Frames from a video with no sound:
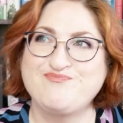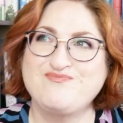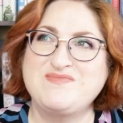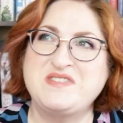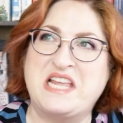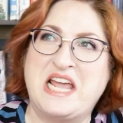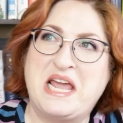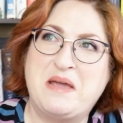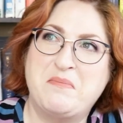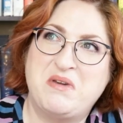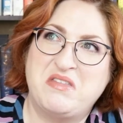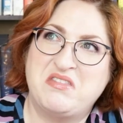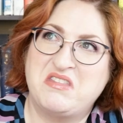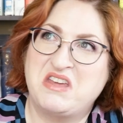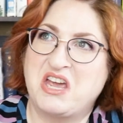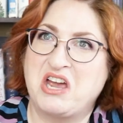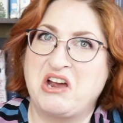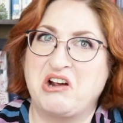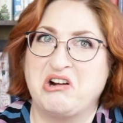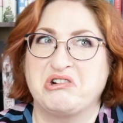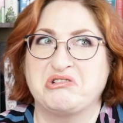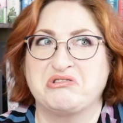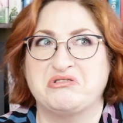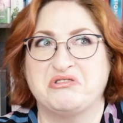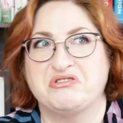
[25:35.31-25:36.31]
naming the
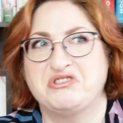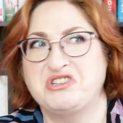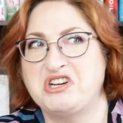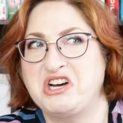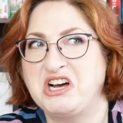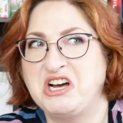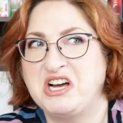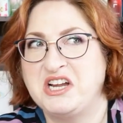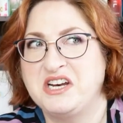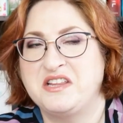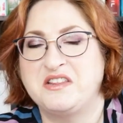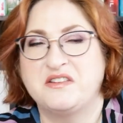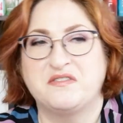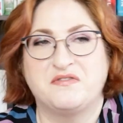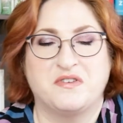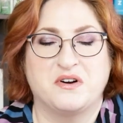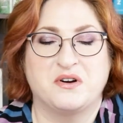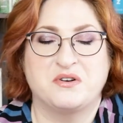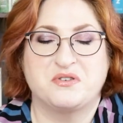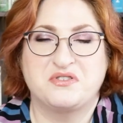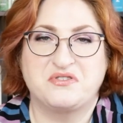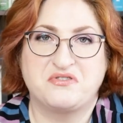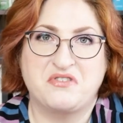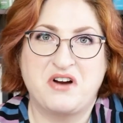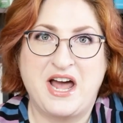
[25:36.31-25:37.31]
character Dawn in the
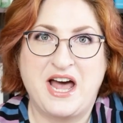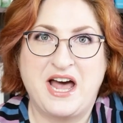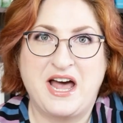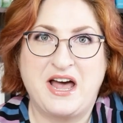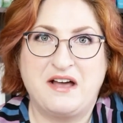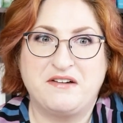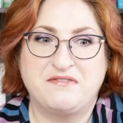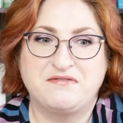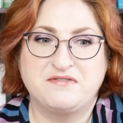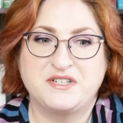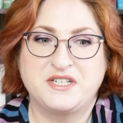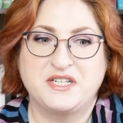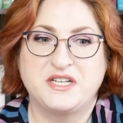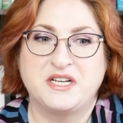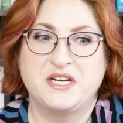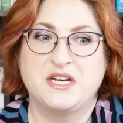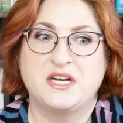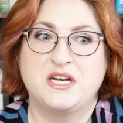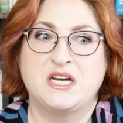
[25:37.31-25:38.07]
first draft,